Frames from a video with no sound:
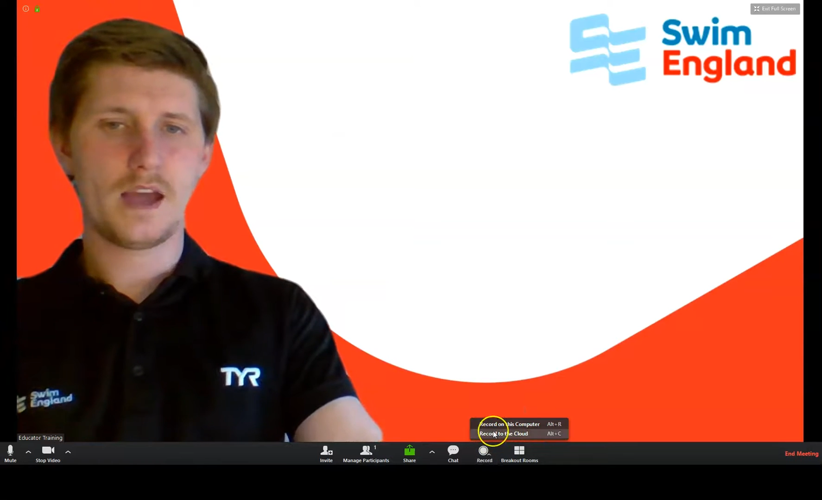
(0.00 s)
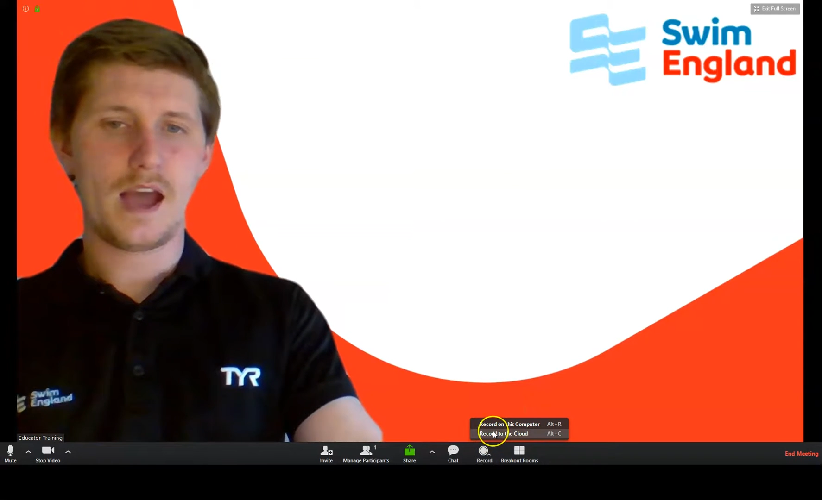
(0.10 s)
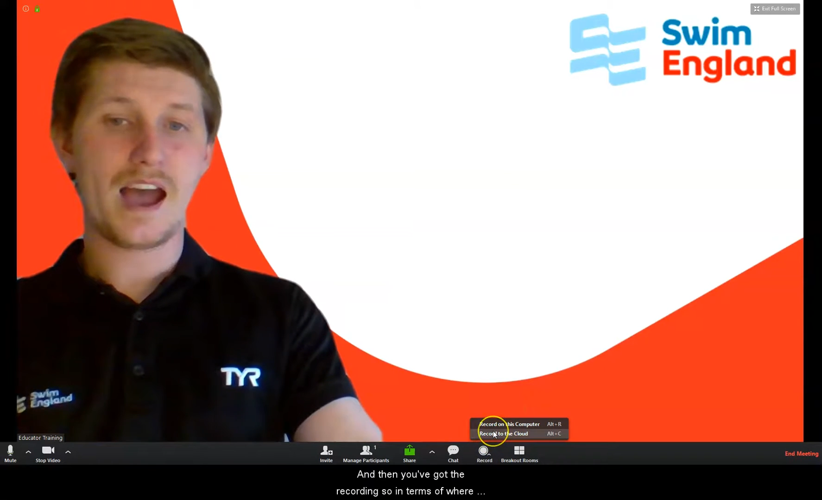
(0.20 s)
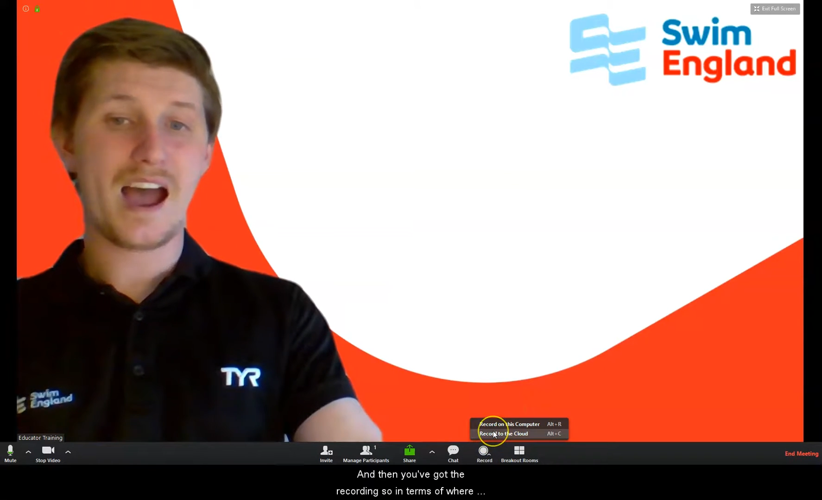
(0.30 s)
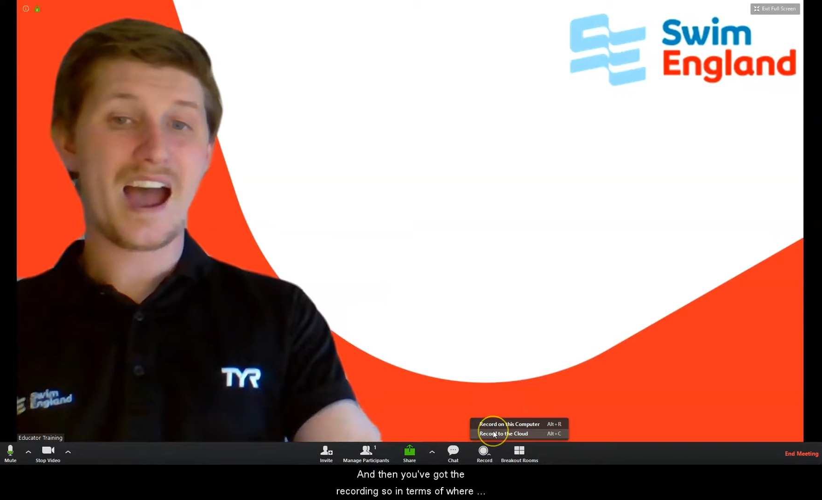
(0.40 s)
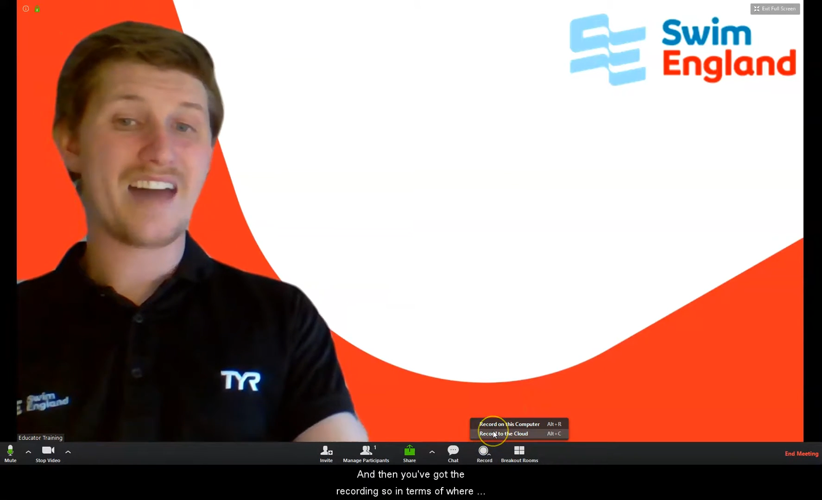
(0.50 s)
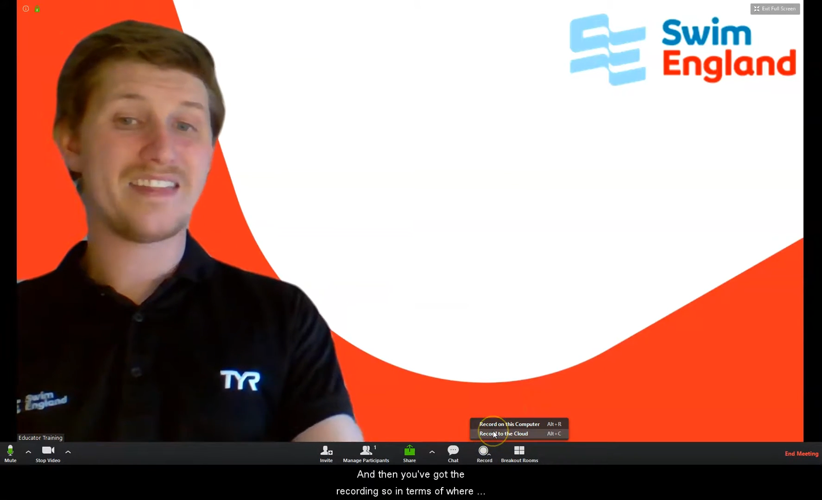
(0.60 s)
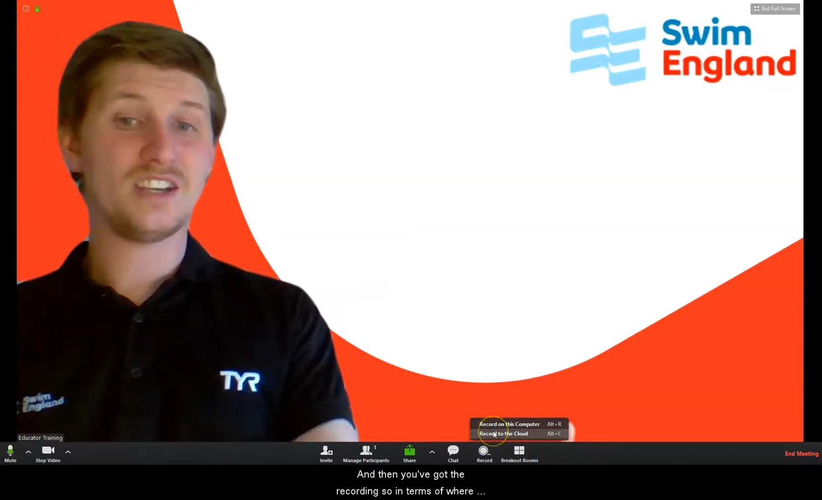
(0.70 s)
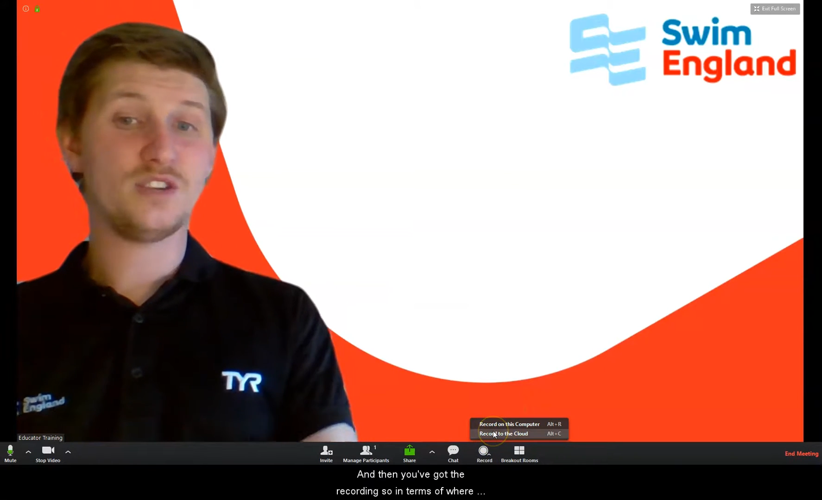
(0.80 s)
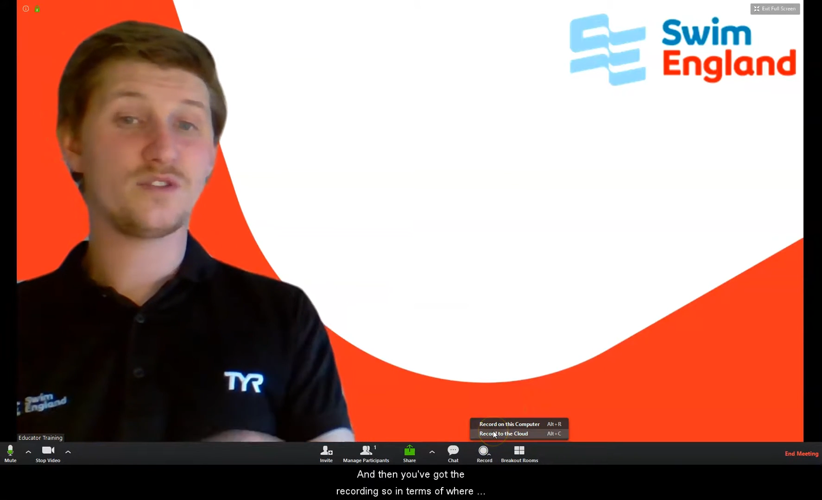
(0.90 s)
And
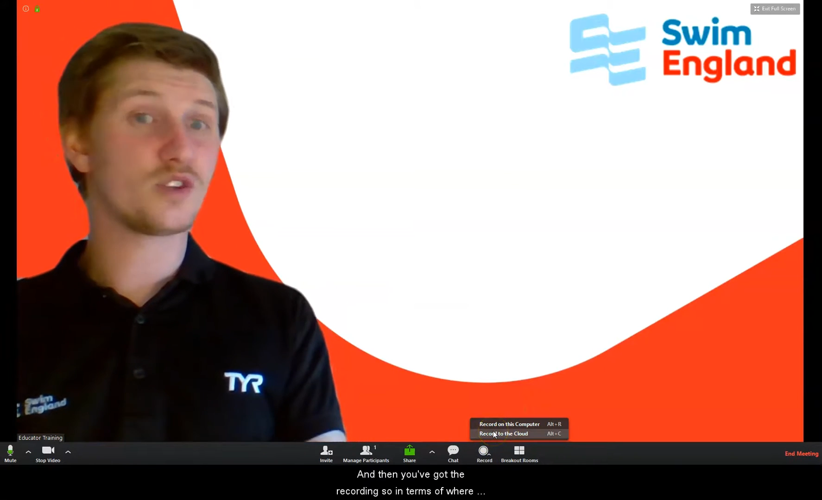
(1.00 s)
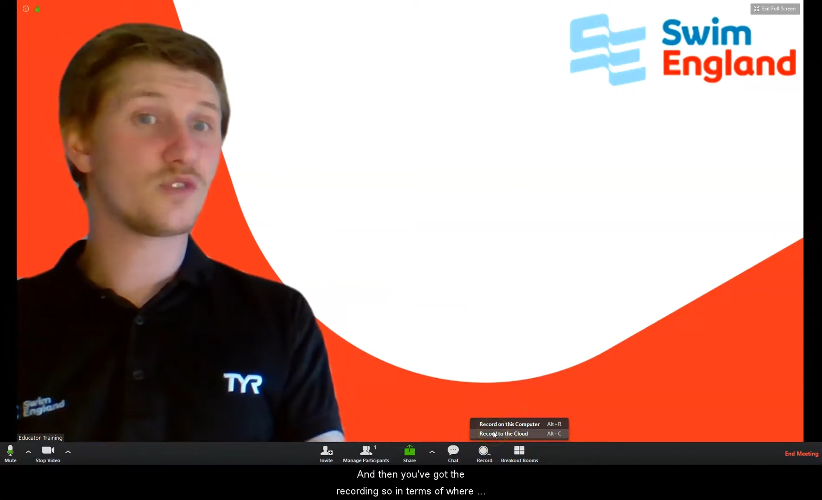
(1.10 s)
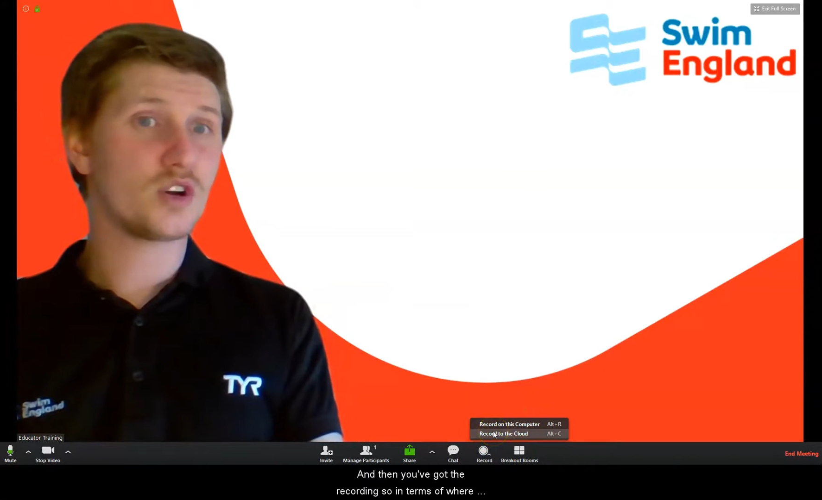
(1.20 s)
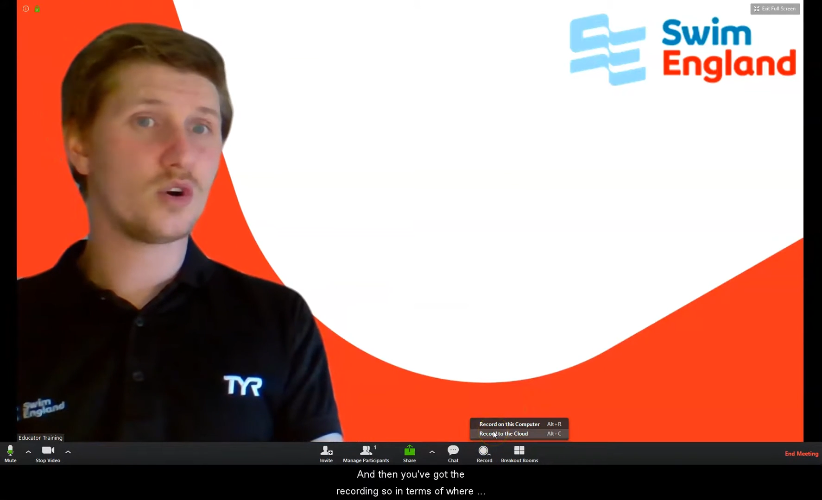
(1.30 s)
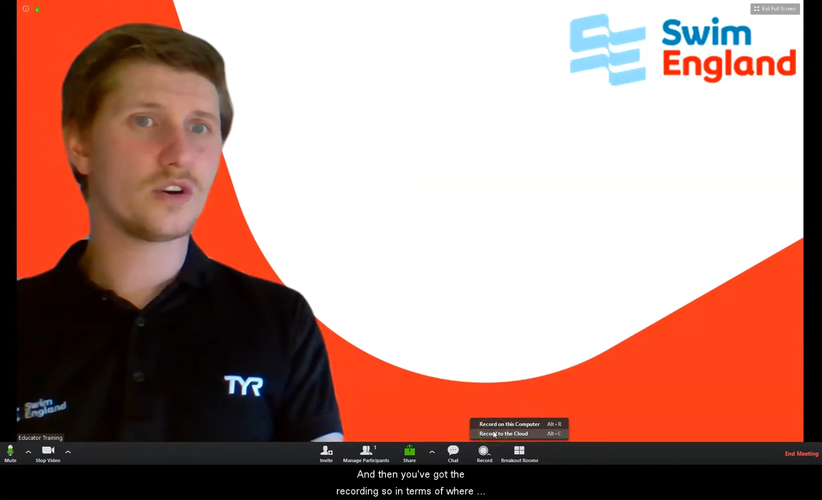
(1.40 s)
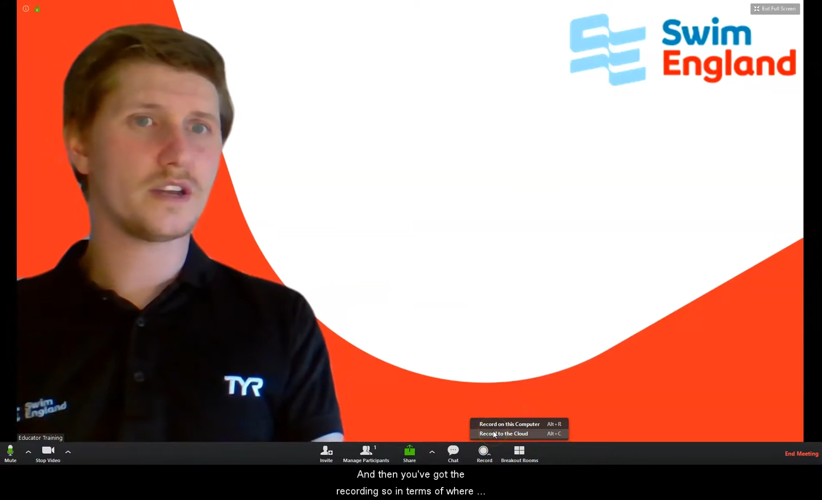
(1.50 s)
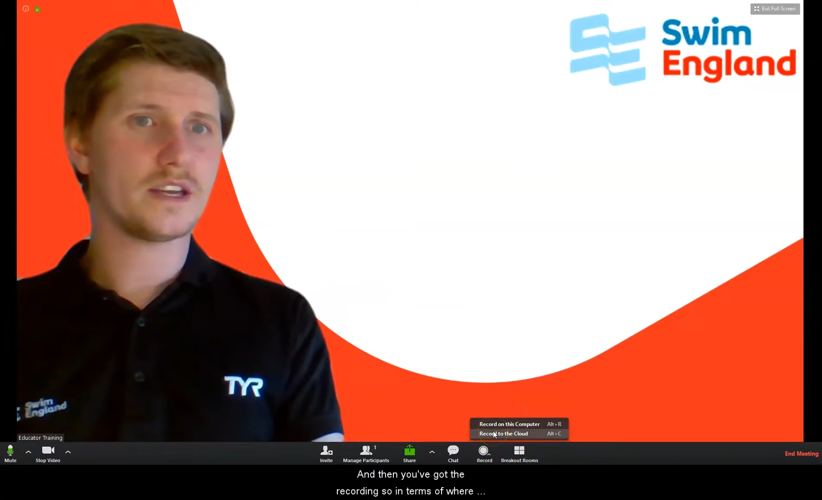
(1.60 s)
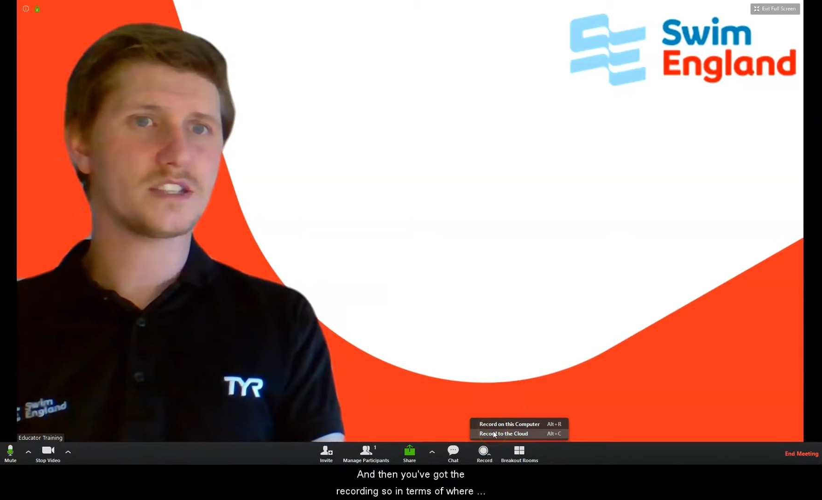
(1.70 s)
then you've got the recording.